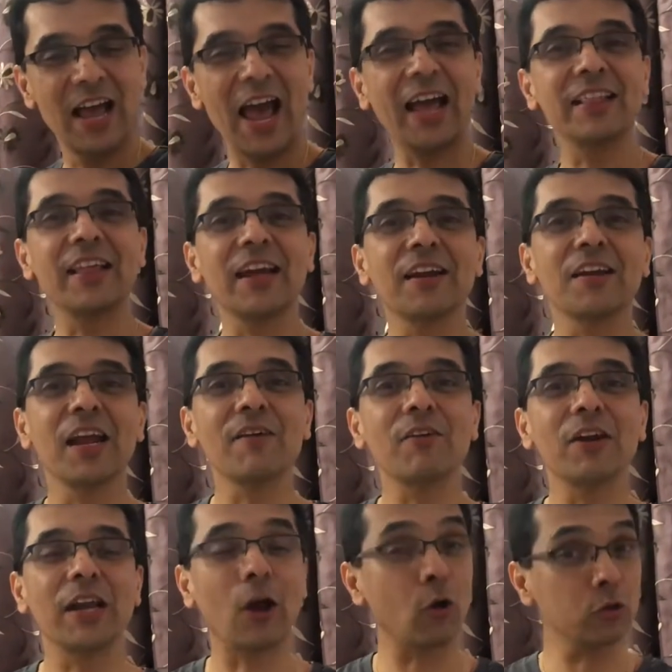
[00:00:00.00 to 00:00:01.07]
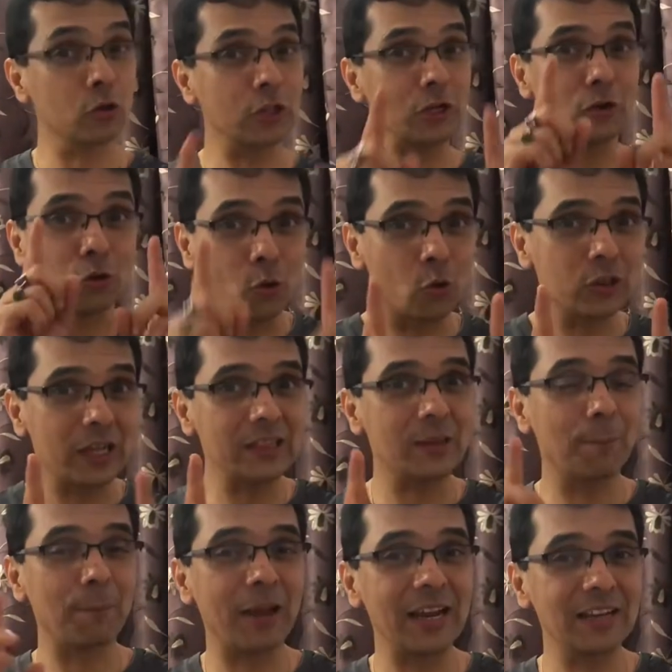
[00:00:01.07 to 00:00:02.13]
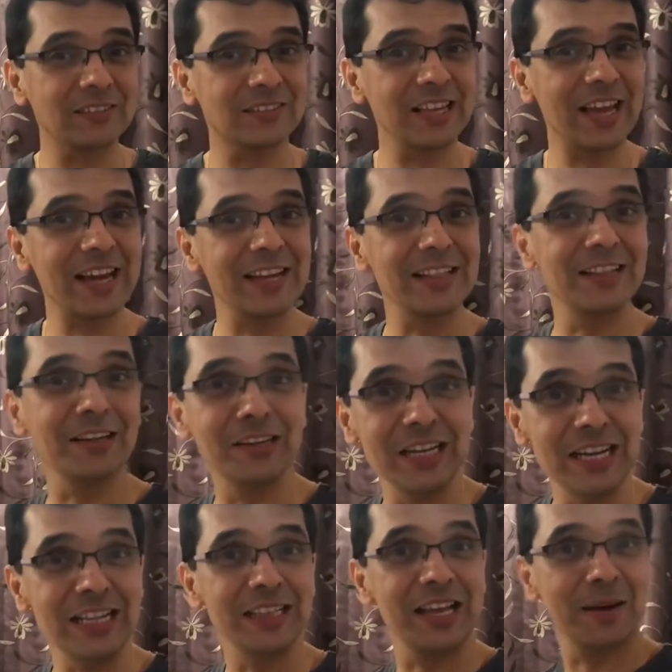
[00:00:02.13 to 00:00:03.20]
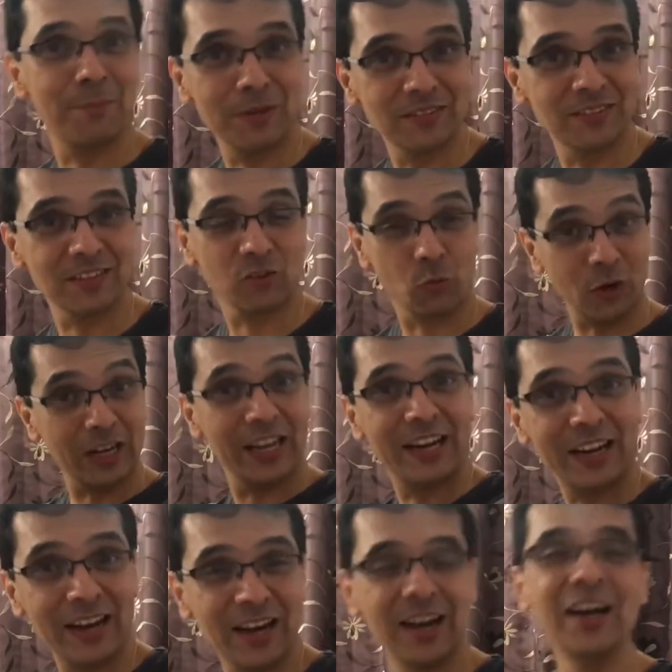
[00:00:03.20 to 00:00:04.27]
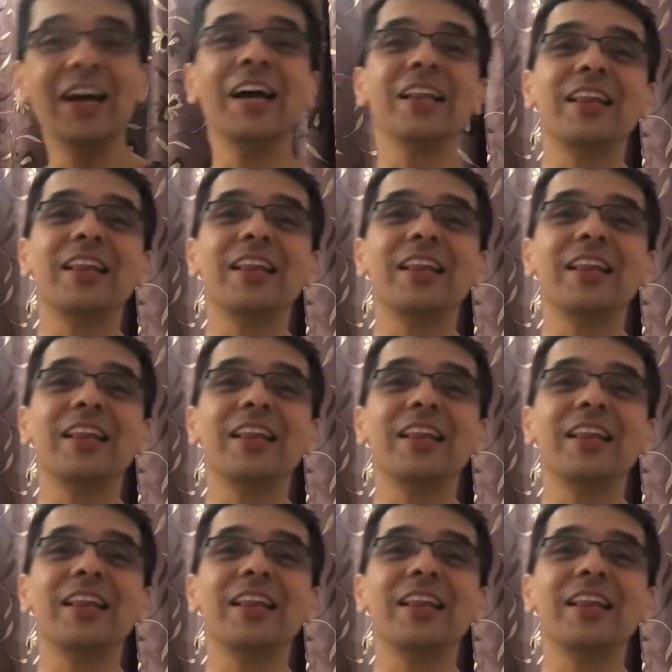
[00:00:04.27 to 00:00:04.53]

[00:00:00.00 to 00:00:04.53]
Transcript: And they're never, although they know that the pain is there in the knee in their business in one area,